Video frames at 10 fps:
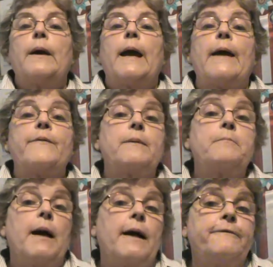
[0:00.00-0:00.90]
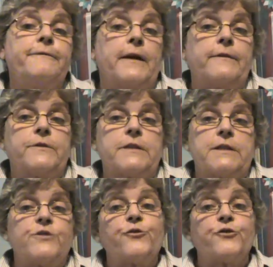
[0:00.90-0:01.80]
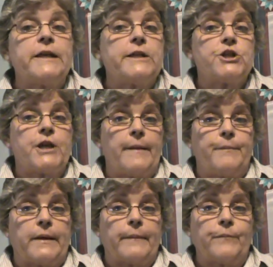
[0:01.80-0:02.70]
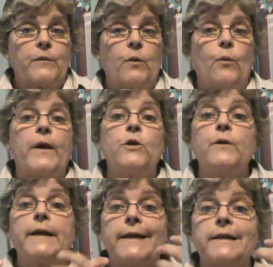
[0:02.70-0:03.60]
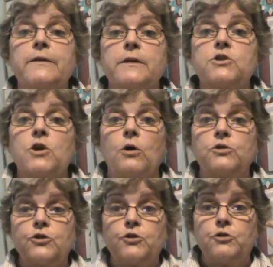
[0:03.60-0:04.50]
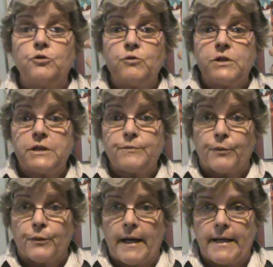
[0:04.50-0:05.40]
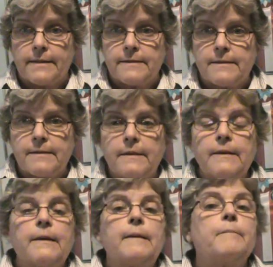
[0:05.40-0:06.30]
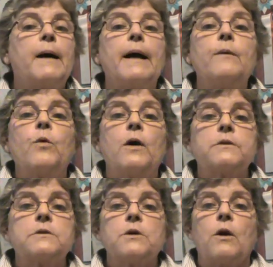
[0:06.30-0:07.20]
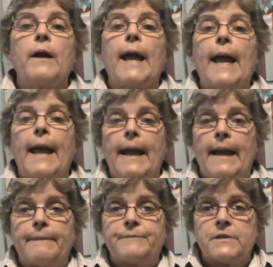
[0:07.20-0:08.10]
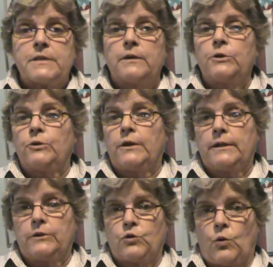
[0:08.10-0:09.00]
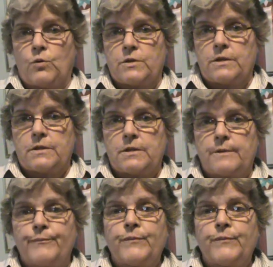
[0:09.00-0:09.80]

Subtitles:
And then my favorite is free shaping, where you're getting the dog to use its brains. My one dog absolutely adores this.